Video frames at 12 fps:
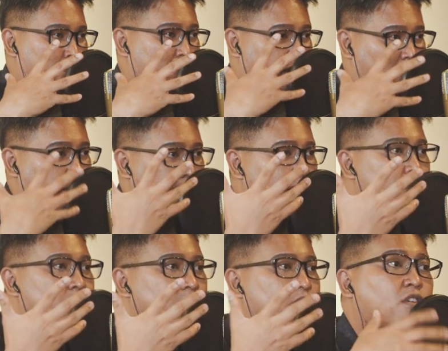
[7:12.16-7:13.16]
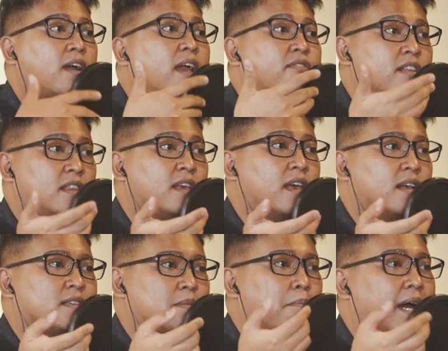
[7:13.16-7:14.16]
prata pastries for everything
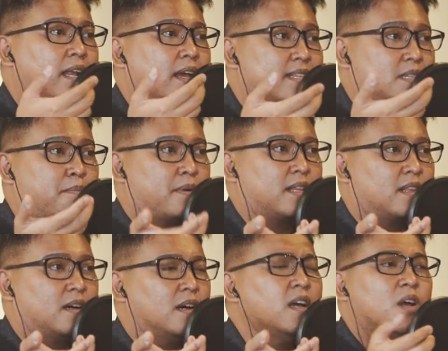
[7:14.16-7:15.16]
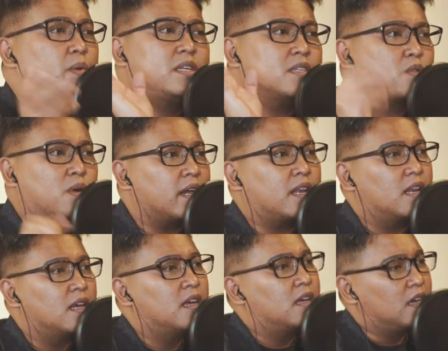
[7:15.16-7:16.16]
else, but yes. as a prata, which is quite.
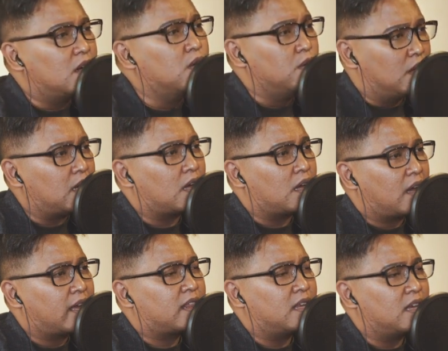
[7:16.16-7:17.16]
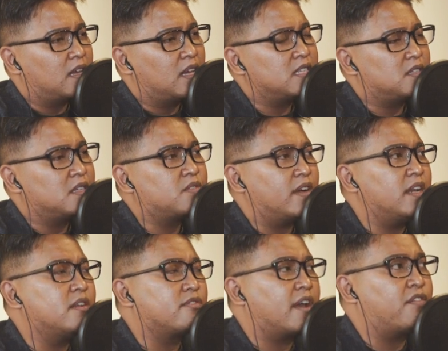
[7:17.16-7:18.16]
Good lah, I think. Yeah. It's it's
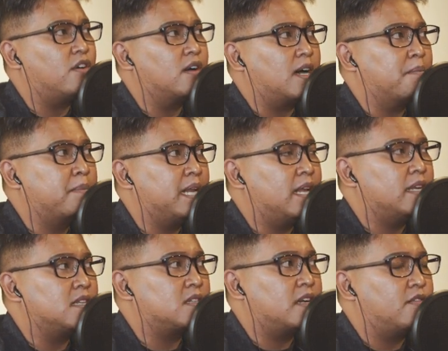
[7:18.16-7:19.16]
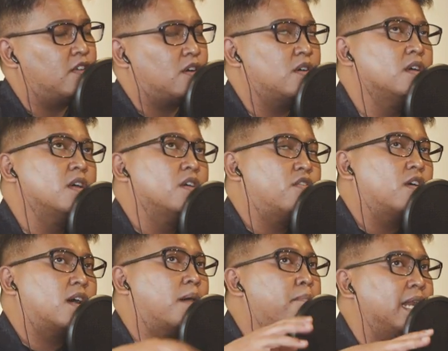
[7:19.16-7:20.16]
very rare for a company like this, right? For for
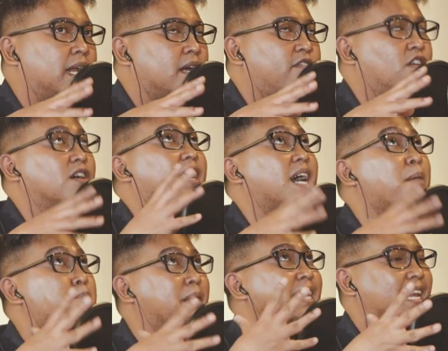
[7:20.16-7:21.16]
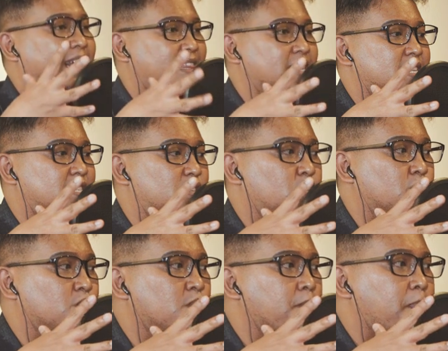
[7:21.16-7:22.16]
a company like for a company like this
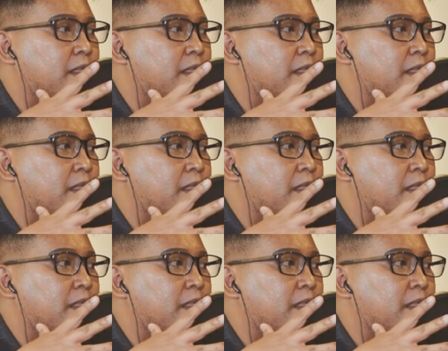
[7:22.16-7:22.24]
to